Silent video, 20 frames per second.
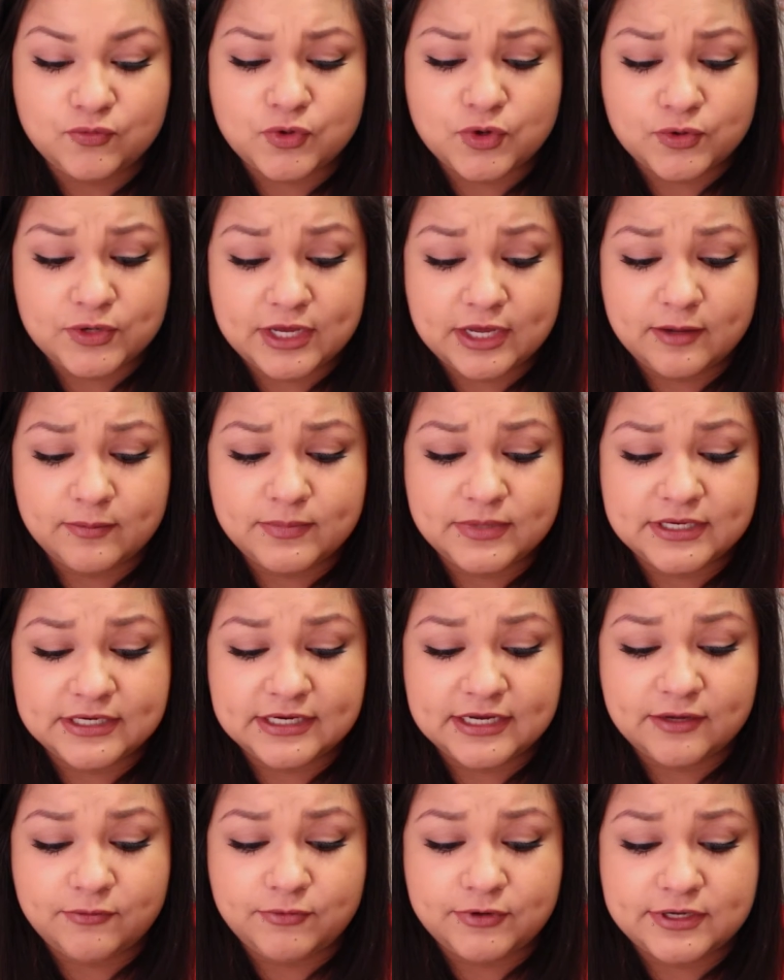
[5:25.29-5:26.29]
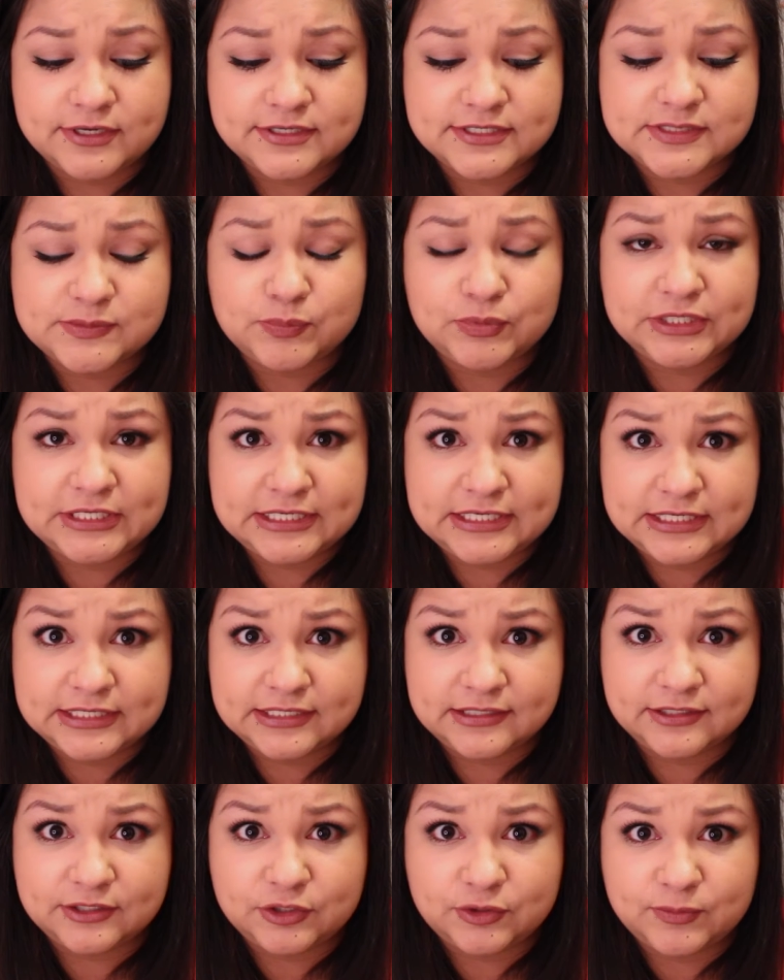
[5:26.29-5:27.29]
woke up and I was
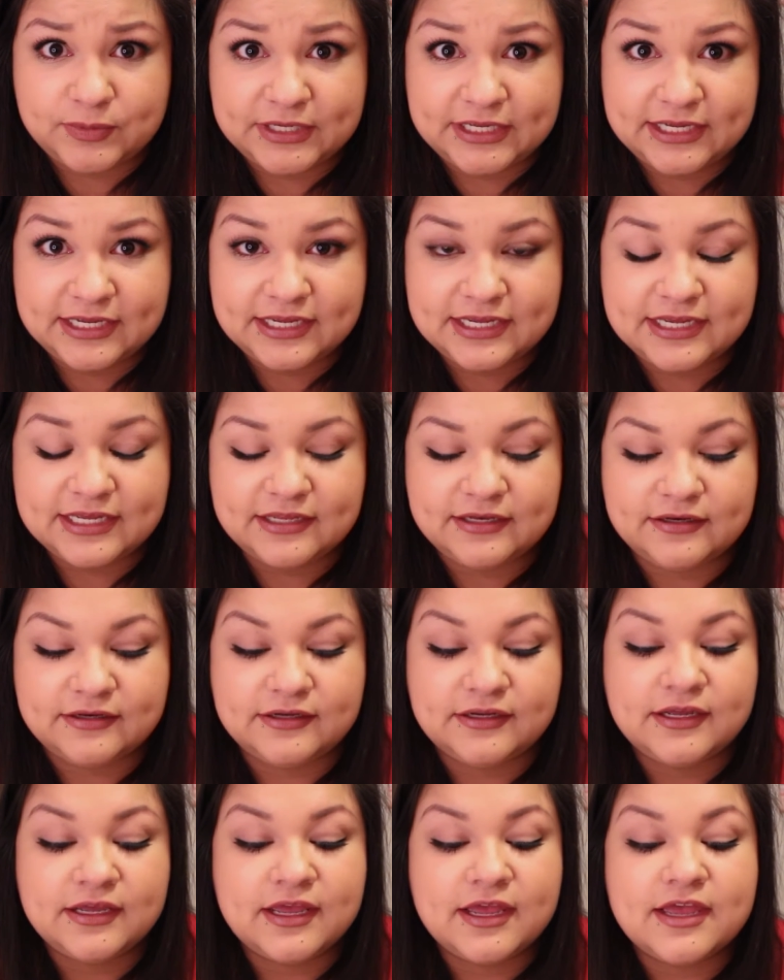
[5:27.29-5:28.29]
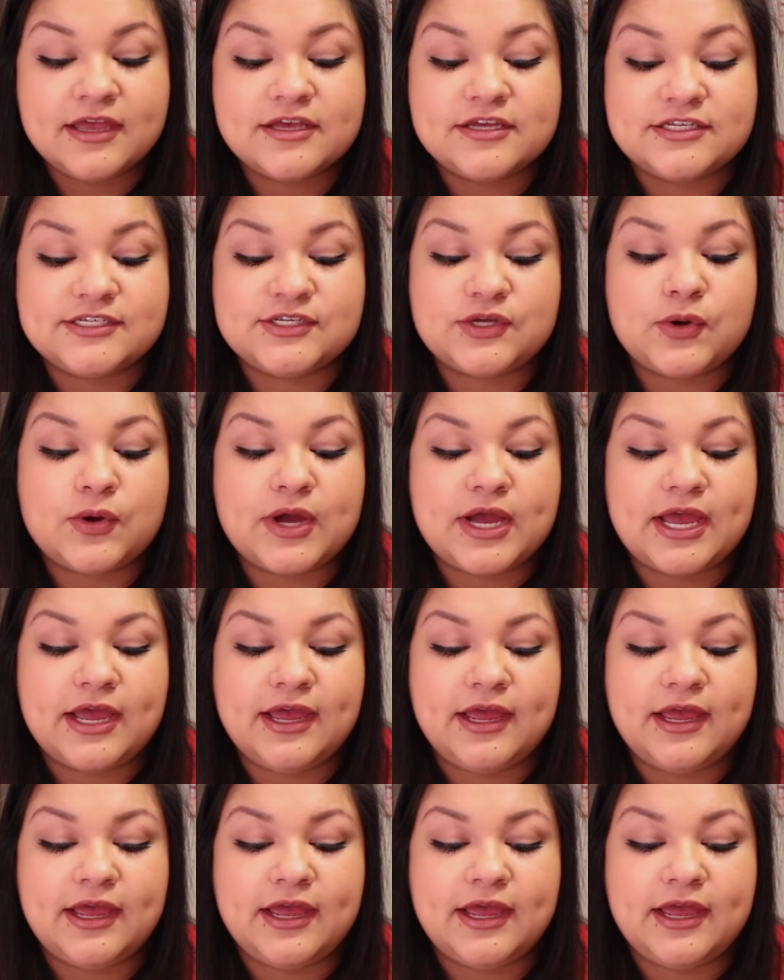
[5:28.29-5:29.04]
bleeding a little bit, and so